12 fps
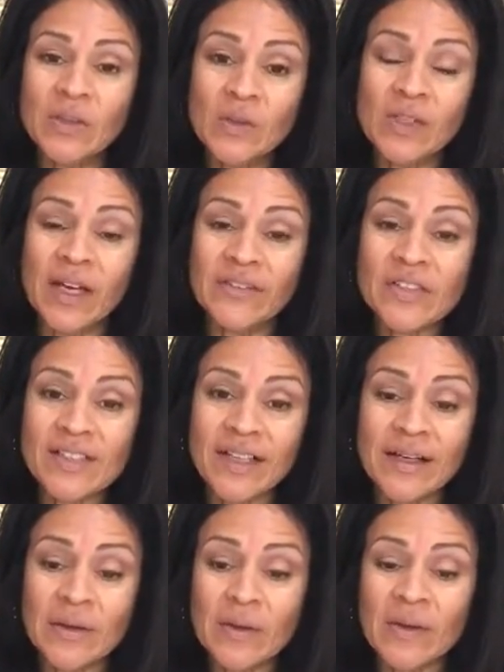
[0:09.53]
new
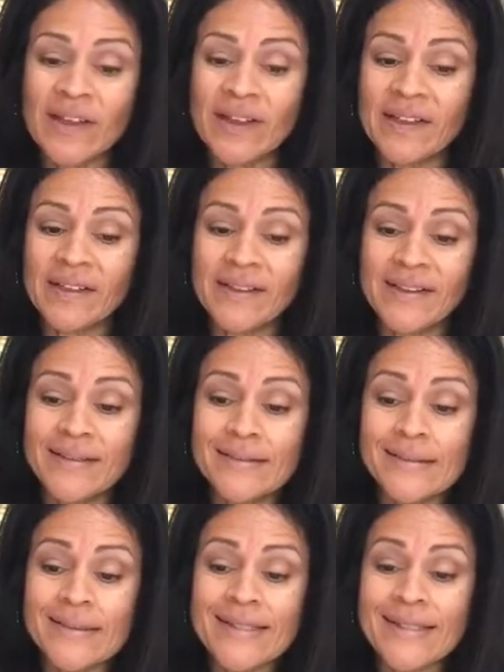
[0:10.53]
lifestyle
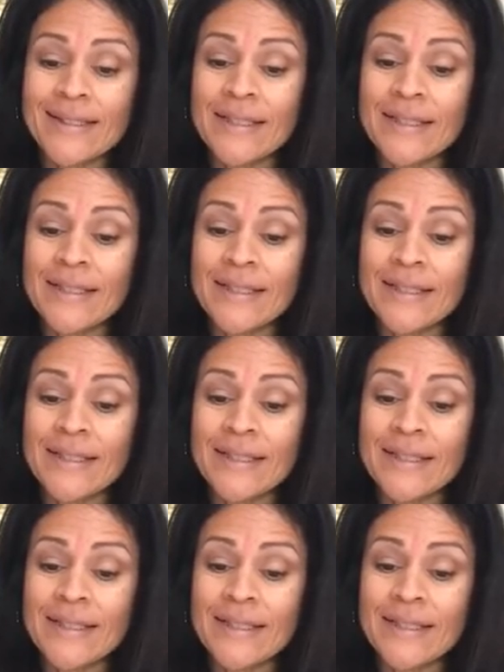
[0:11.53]
and